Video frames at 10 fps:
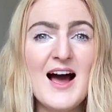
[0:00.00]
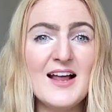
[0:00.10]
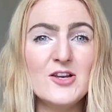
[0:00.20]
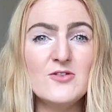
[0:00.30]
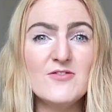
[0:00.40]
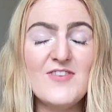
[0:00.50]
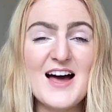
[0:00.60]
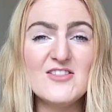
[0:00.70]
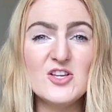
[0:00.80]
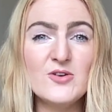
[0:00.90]
and the
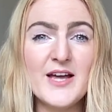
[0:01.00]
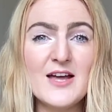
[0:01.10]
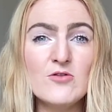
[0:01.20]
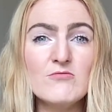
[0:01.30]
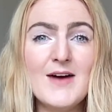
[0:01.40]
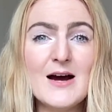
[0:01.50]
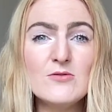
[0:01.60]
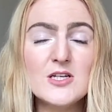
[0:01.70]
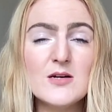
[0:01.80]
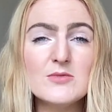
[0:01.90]
fact that you get your
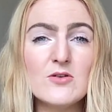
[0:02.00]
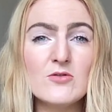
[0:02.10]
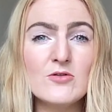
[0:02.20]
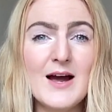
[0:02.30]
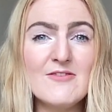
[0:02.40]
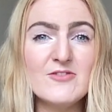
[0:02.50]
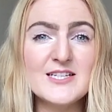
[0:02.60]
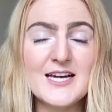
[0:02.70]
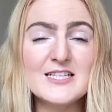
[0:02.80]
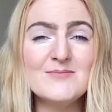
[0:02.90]
roundups on your
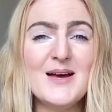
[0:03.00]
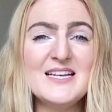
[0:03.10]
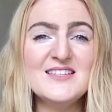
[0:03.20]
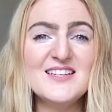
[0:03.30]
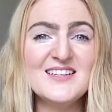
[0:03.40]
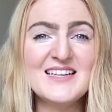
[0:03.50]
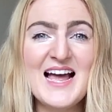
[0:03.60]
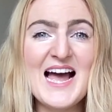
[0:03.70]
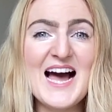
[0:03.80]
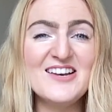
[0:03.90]
everyday spending
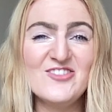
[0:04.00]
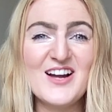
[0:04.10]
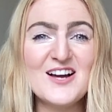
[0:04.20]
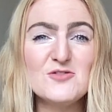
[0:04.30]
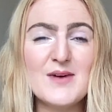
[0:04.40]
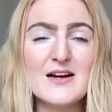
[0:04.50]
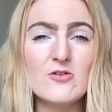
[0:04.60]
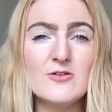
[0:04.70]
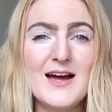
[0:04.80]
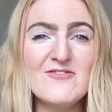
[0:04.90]
and your cashback
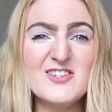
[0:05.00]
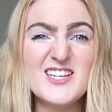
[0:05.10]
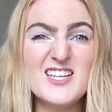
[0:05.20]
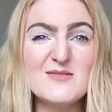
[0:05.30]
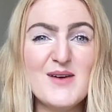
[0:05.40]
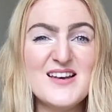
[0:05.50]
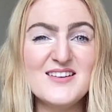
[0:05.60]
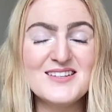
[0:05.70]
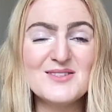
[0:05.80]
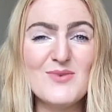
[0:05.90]
on your everyday
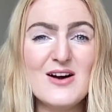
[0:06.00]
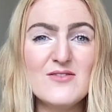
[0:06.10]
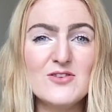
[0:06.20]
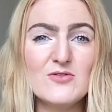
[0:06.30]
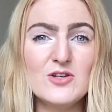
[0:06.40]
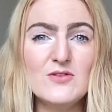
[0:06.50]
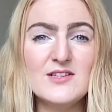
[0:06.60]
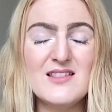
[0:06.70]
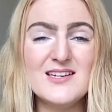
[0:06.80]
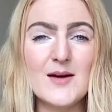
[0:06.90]
spending as well if you're
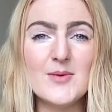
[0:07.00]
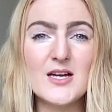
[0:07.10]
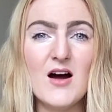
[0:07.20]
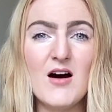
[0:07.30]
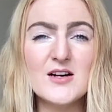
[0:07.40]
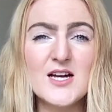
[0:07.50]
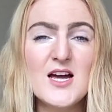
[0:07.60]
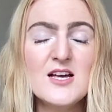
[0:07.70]
using the debit card.